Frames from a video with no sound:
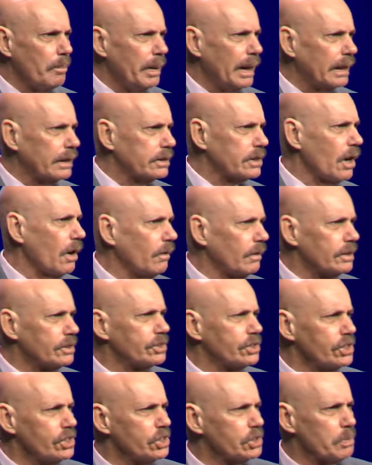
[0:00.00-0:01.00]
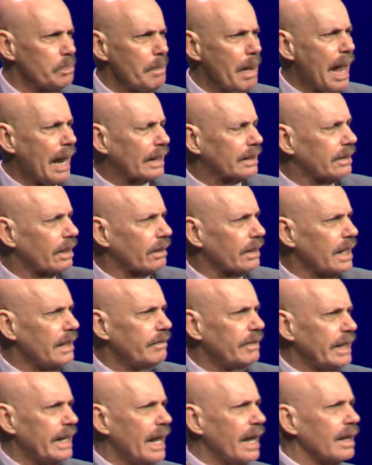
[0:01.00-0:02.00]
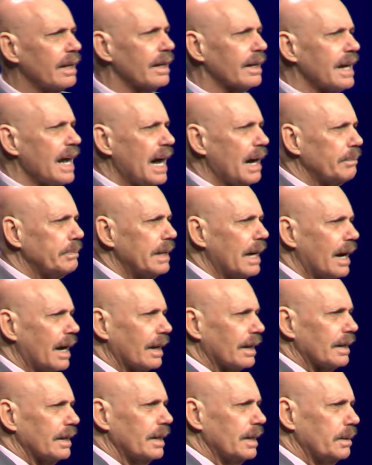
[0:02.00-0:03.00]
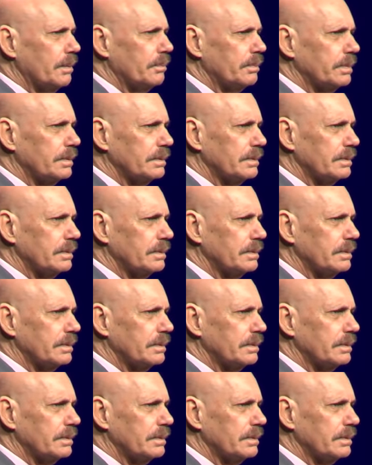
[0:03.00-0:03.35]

big toe, and she smacked the living helicopter out of him.